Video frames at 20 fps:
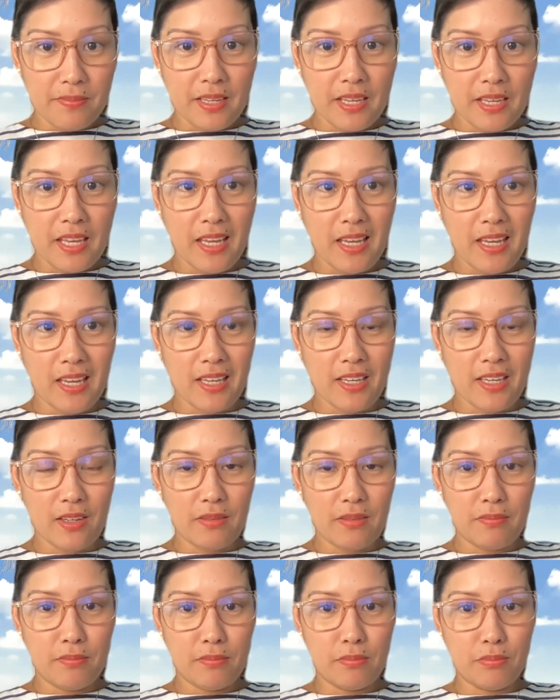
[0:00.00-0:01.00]
And
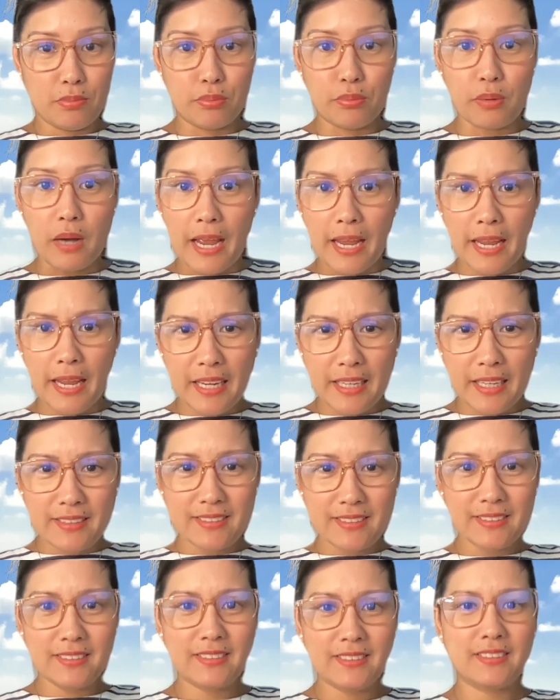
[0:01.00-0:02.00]
bright,
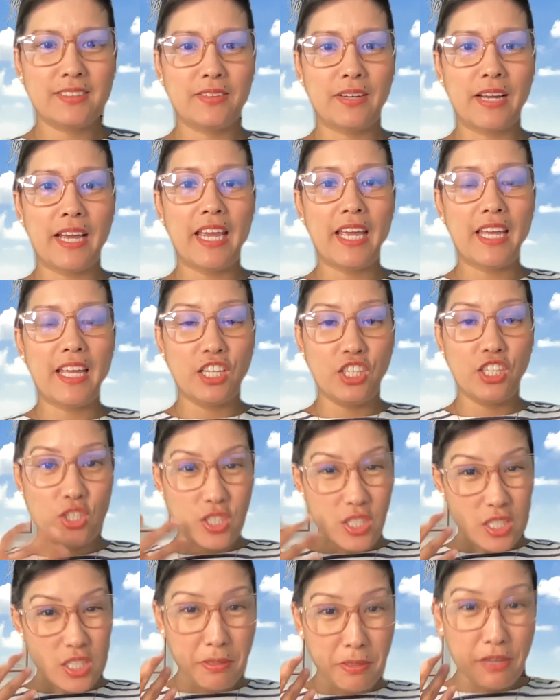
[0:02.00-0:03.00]
right? And then you
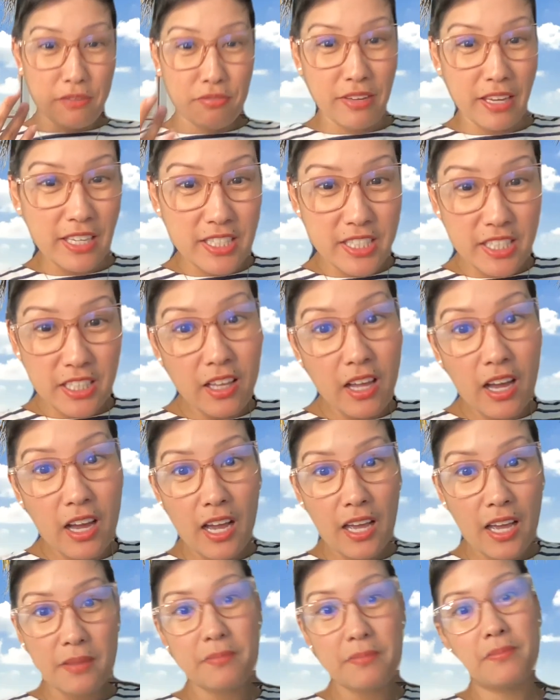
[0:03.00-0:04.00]
see my face a
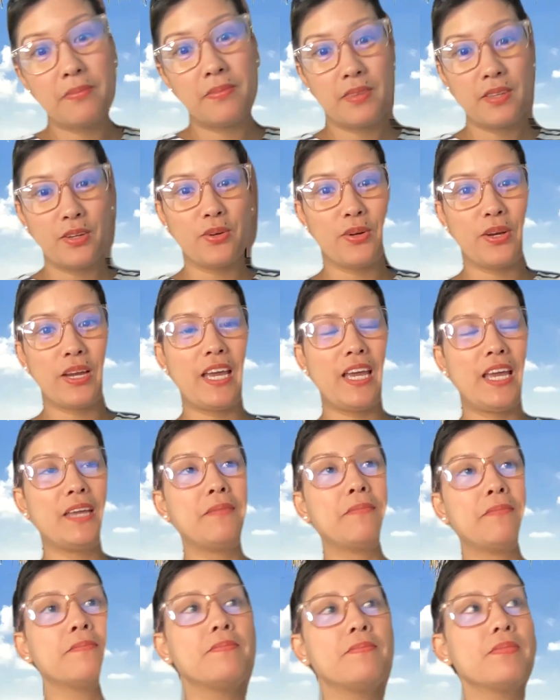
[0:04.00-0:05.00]
lot,
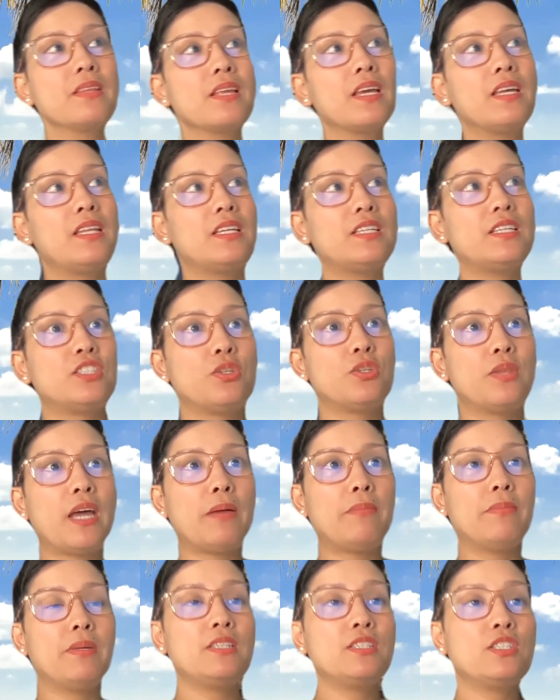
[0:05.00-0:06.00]
okay? So
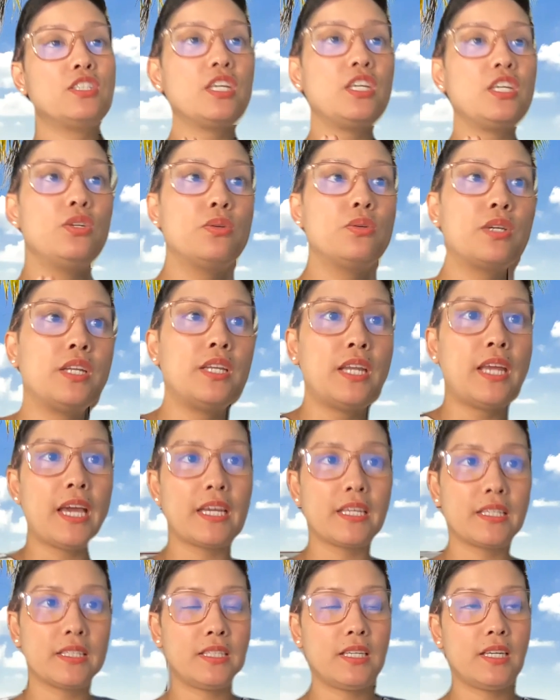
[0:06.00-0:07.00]
that means that you
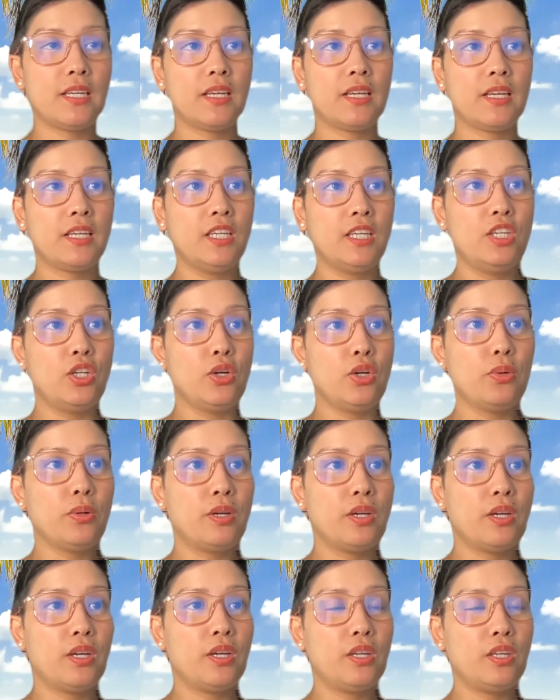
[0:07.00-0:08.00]
connect, you know,
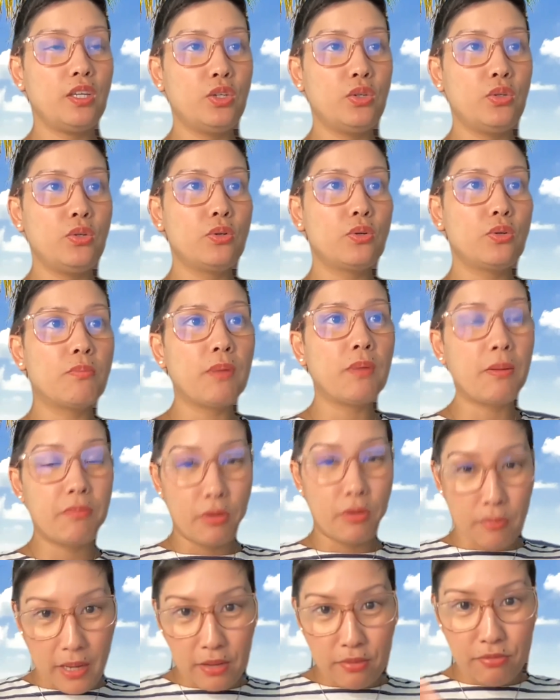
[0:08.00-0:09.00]
you
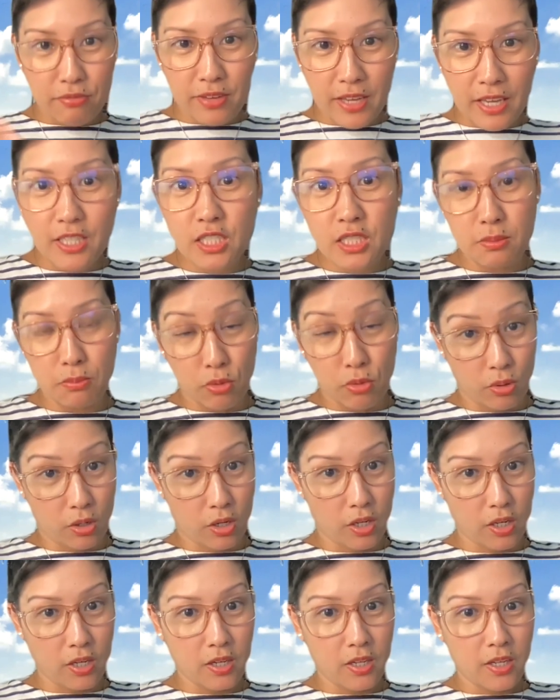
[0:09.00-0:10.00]
remember my face
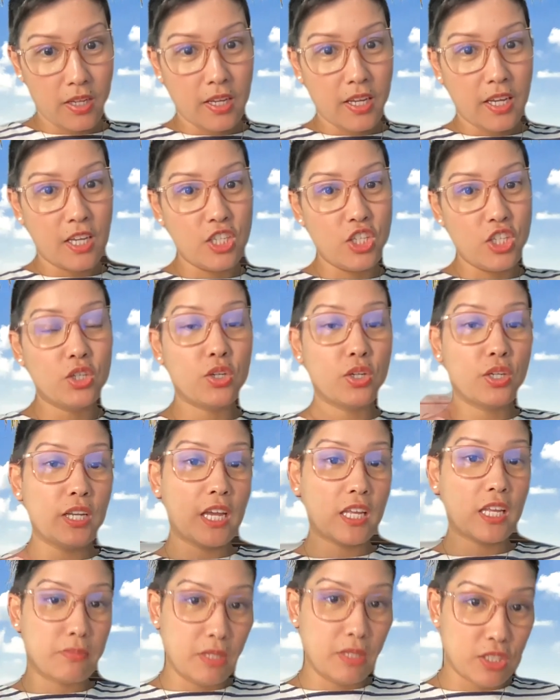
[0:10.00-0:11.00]
more and you
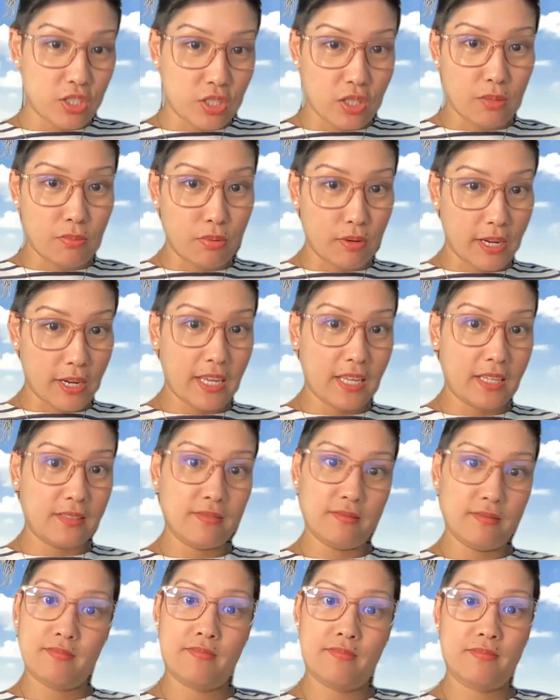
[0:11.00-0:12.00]
connect me to the brand,
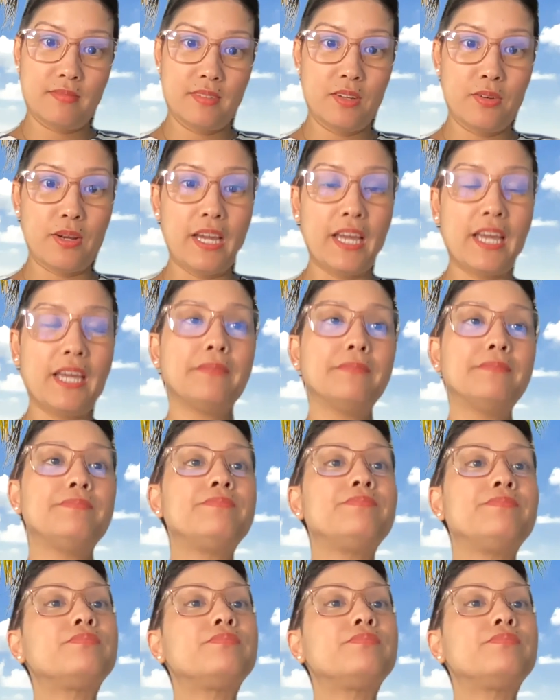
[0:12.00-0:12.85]
right?